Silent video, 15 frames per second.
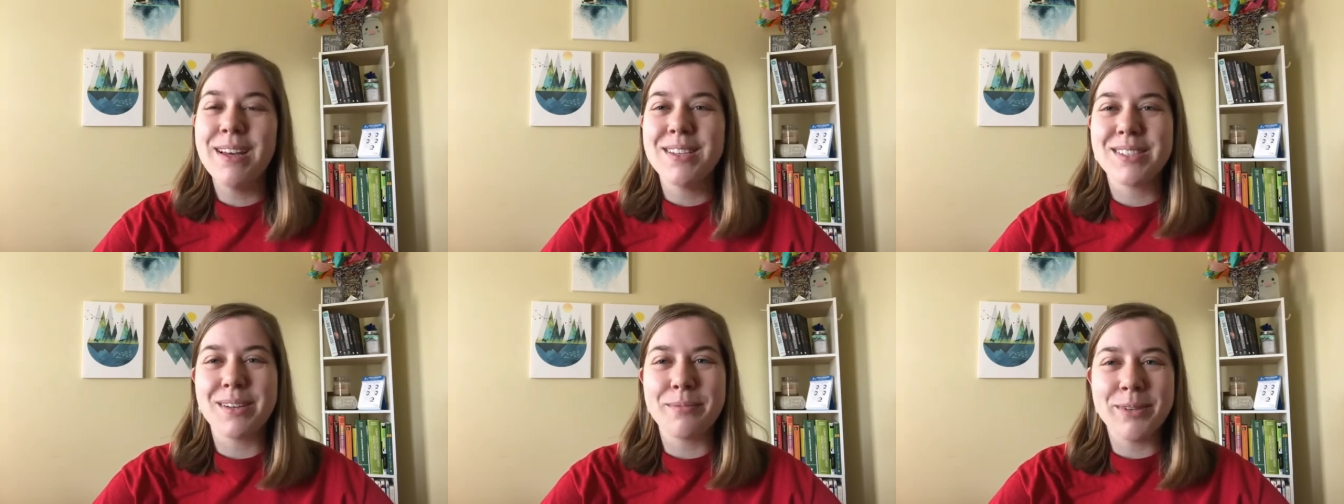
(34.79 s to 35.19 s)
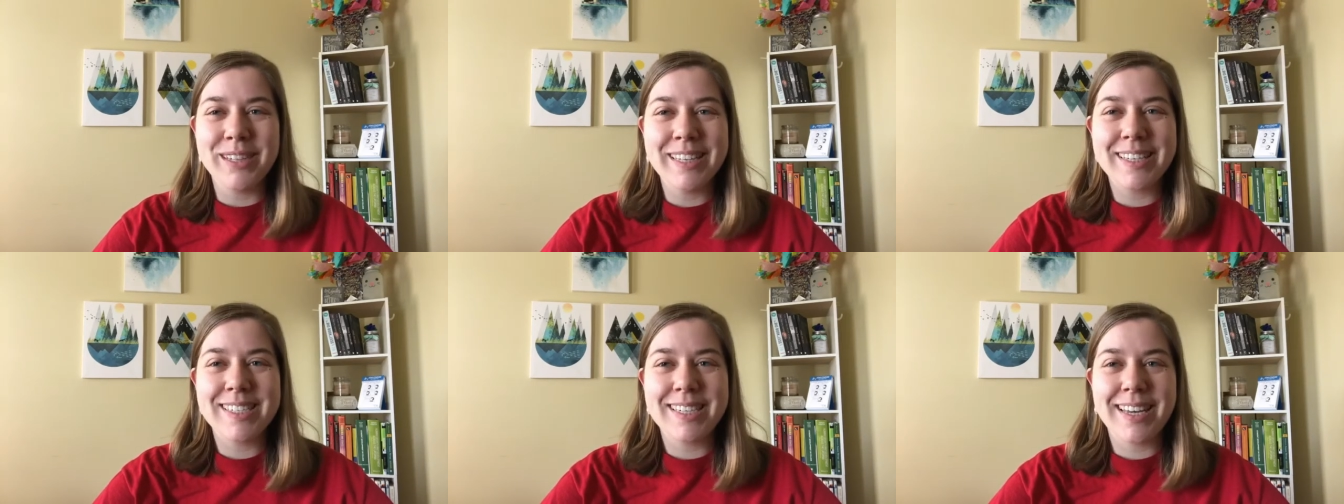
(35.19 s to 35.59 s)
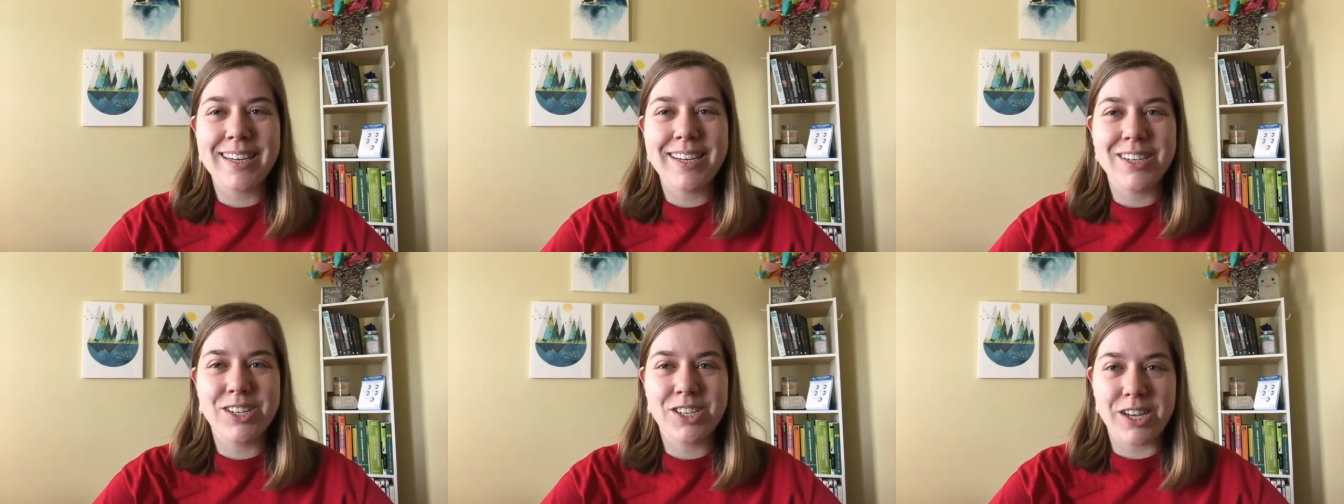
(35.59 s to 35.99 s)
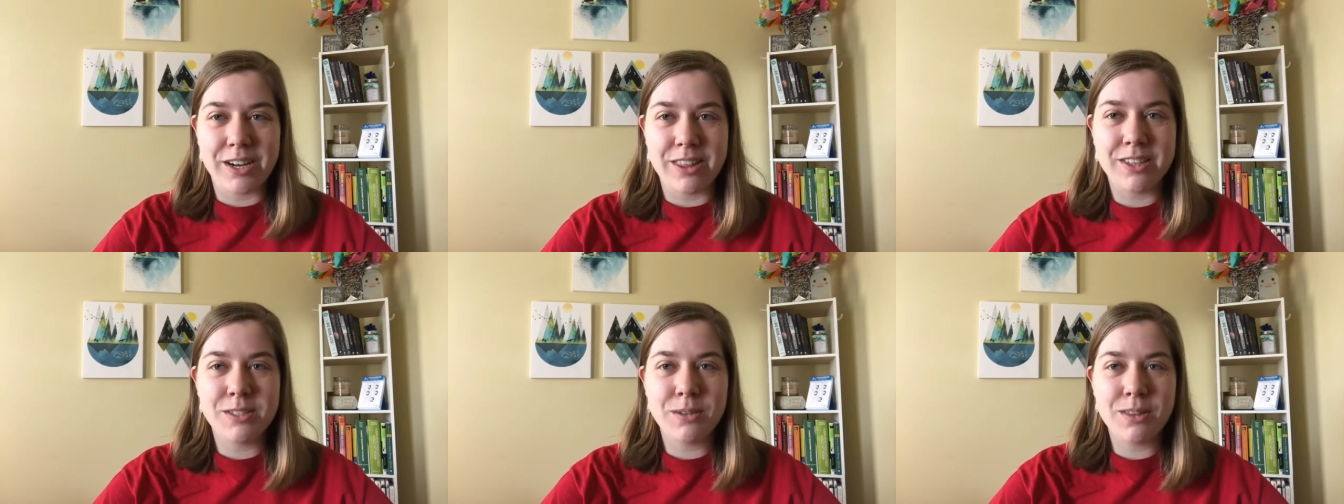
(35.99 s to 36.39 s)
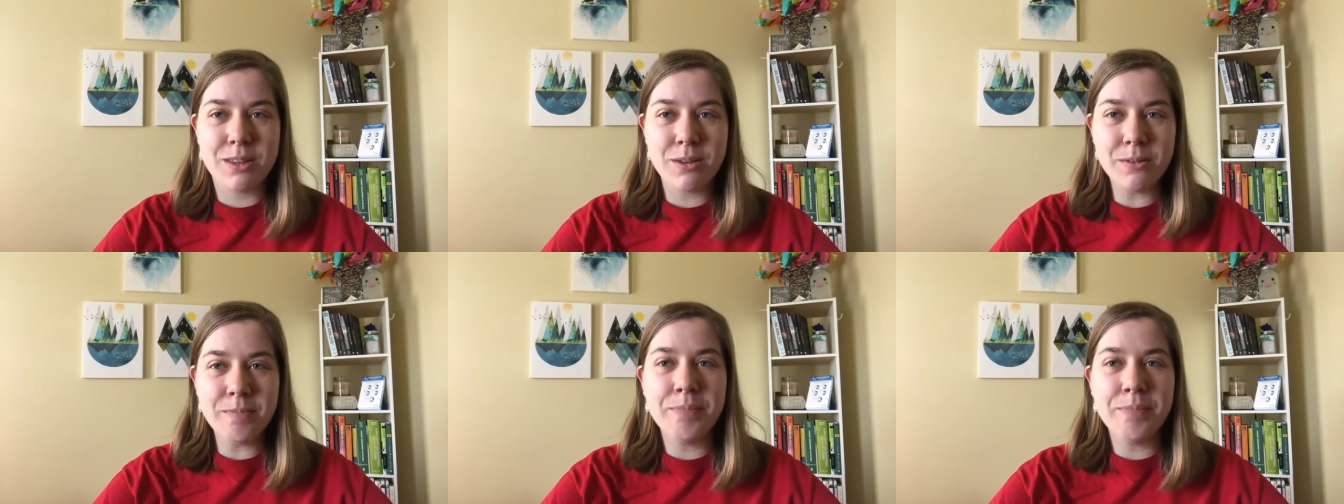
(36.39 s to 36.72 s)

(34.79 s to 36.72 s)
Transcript: So I'm really excited to share this with you.